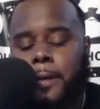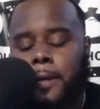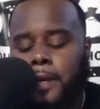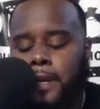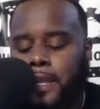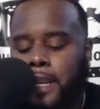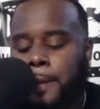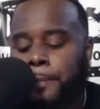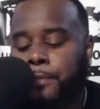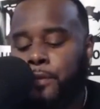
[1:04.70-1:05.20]

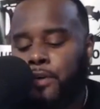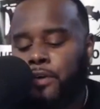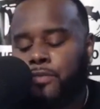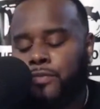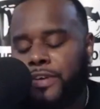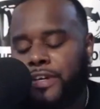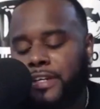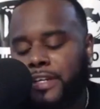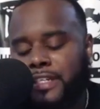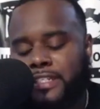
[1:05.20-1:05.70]
and I'm going to
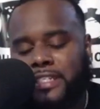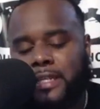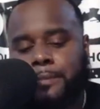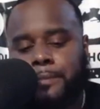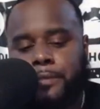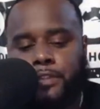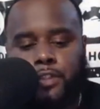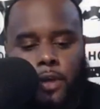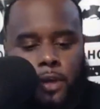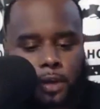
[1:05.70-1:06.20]
read this and I'm
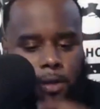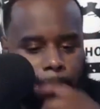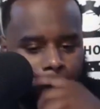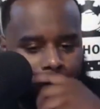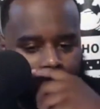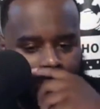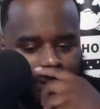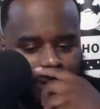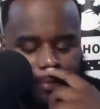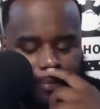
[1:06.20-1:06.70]
going to talk
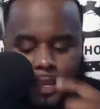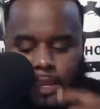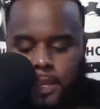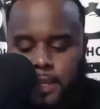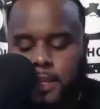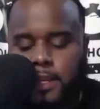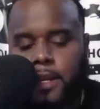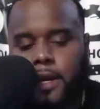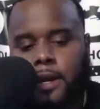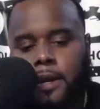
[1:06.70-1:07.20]
about it, man.
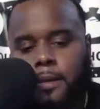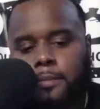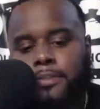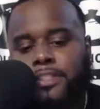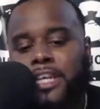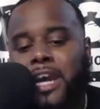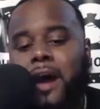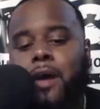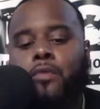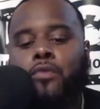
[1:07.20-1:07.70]
And um,
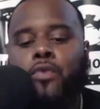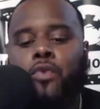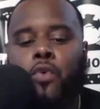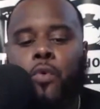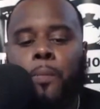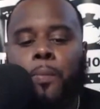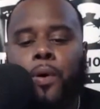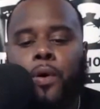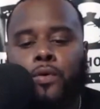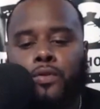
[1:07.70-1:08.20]
Ja Rule
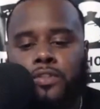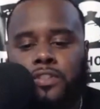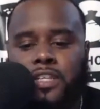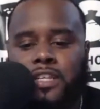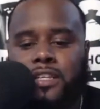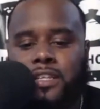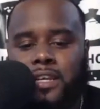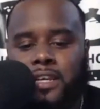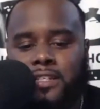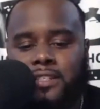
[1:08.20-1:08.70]

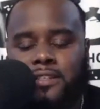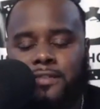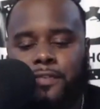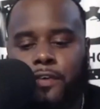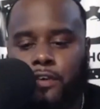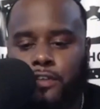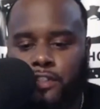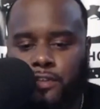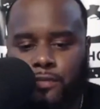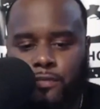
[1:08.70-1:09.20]
posted this
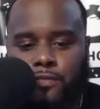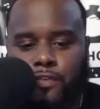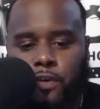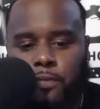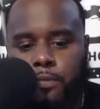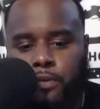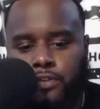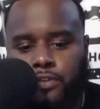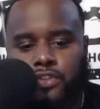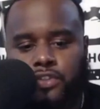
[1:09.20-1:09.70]
first and
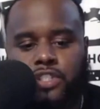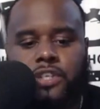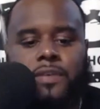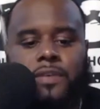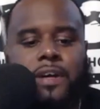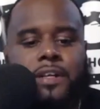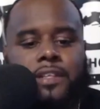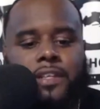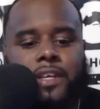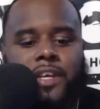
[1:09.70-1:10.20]
foremost. You see
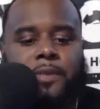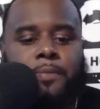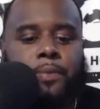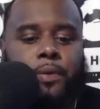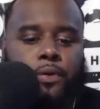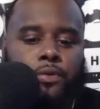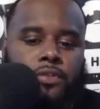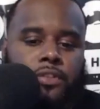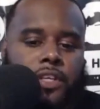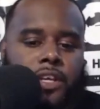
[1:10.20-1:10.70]
right there, he
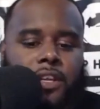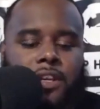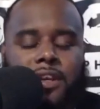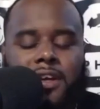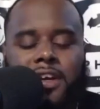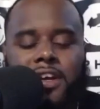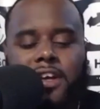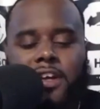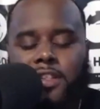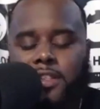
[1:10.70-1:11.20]
posted
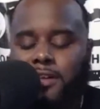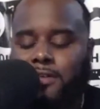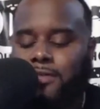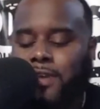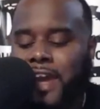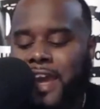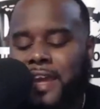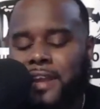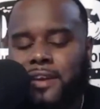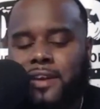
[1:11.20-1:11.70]
the
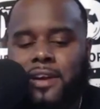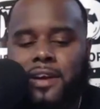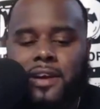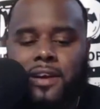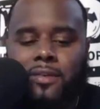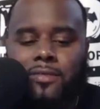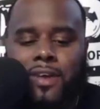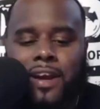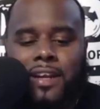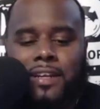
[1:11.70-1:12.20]
rat
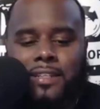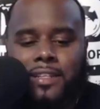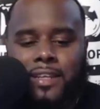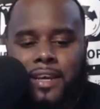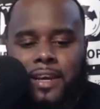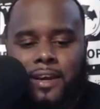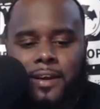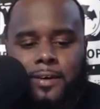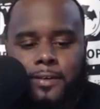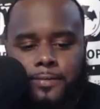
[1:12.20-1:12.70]
right
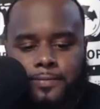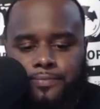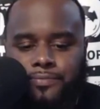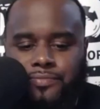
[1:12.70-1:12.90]
there.